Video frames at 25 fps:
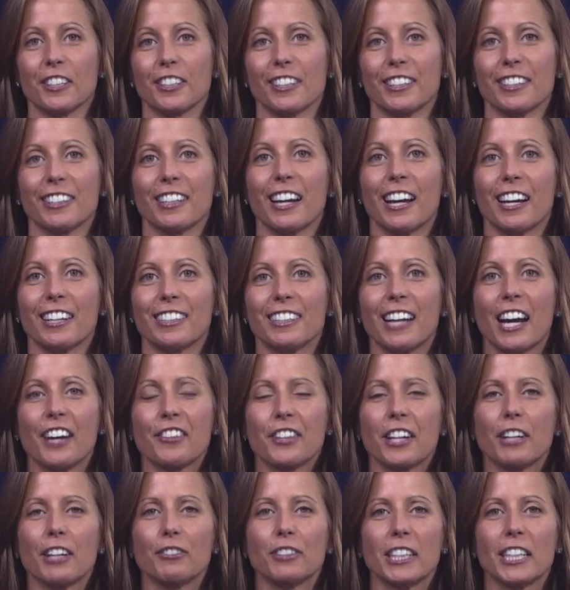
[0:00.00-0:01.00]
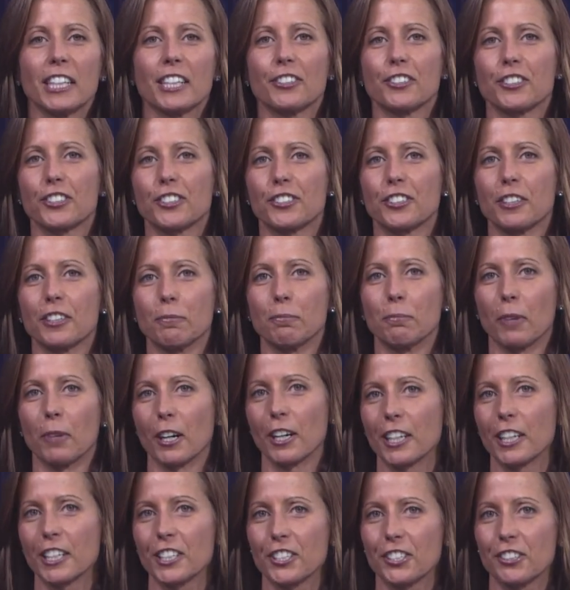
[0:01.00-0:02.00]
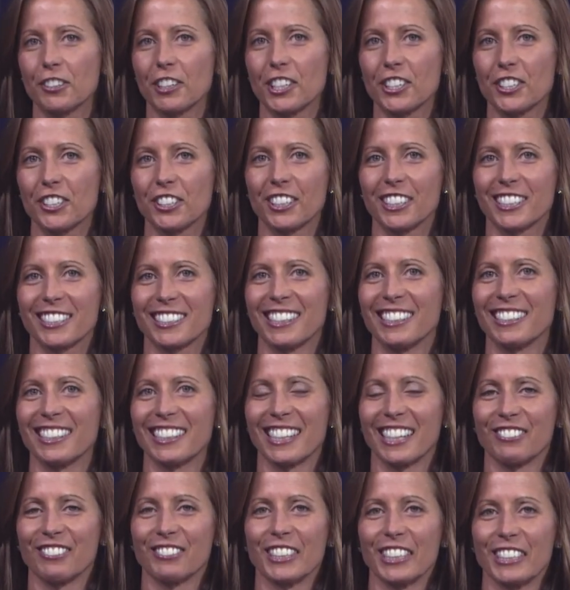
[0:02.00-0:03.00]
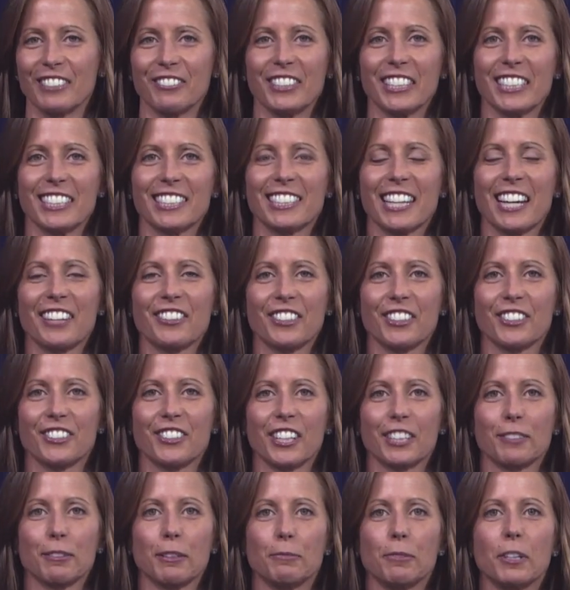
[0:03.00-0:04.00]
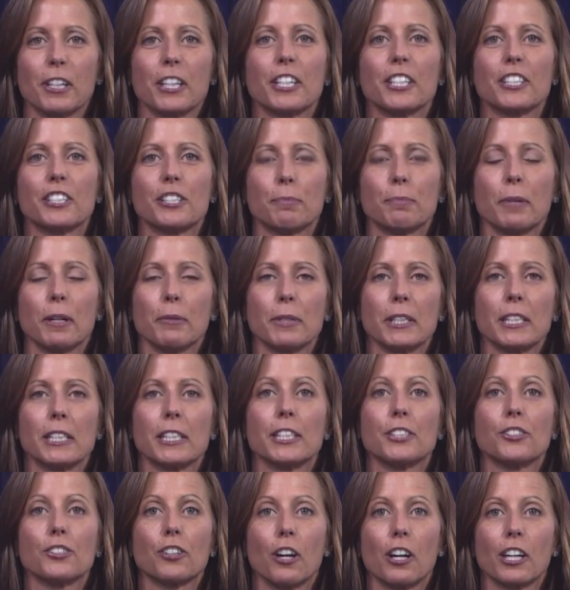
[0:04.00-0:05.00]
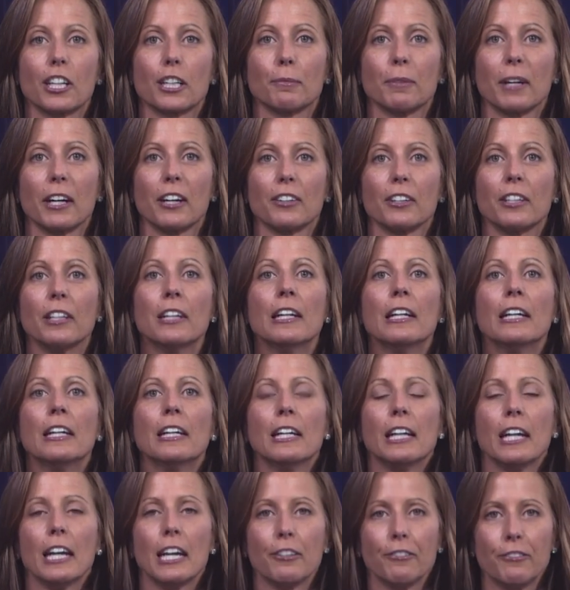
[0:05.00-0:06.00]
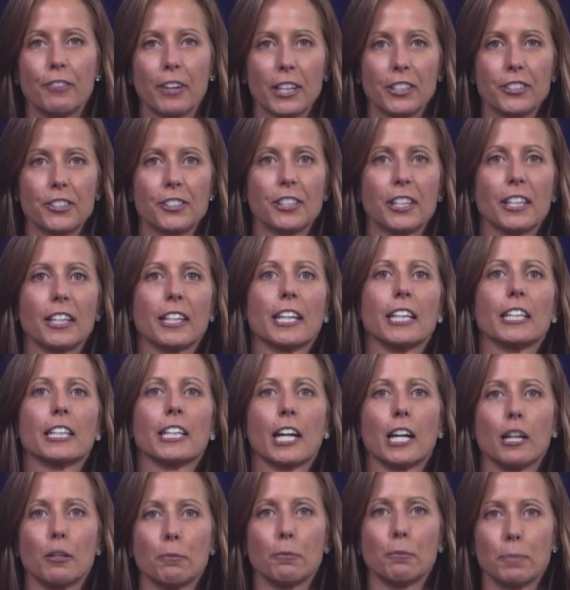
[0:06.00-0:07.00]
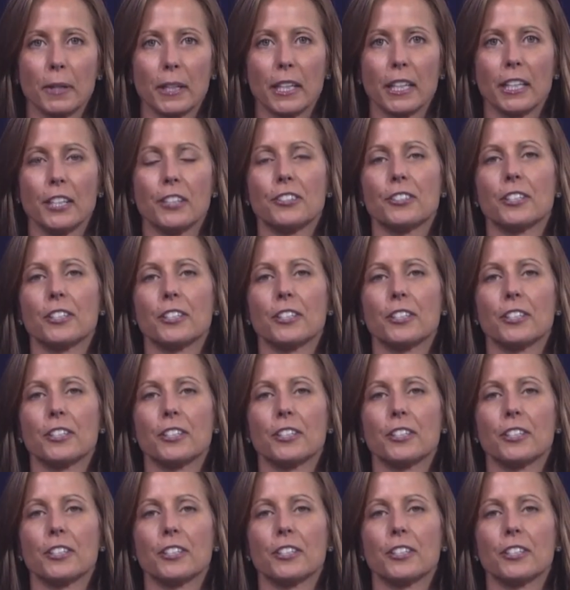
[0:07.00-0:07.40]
And not that I really understood market structure. It's not like we sat there and talked about markets, but we did talk about investing in companies.